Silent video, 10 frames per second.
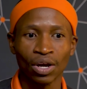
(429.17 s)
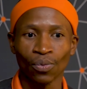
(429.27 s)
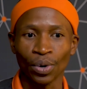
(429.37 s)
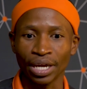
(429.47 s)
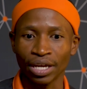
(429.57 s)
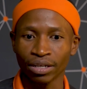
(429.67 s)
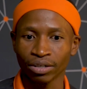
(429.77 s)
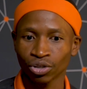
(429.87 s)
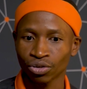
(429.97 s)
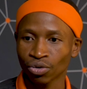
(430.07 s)
we
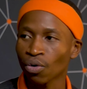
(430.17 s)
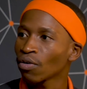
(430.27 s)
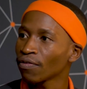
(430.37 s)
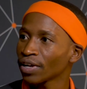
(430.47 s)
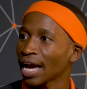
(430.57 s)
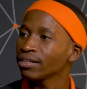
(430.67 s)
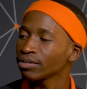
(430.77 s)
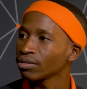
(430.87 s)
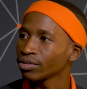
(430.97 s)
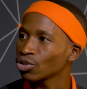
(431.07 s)
sort of
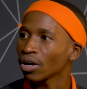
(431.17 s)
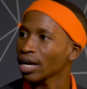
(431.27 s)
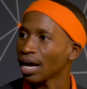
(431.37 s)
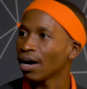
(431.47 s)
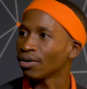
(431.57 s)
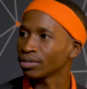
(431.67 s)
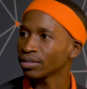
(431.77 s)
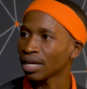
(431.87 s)
cancelled soccer out.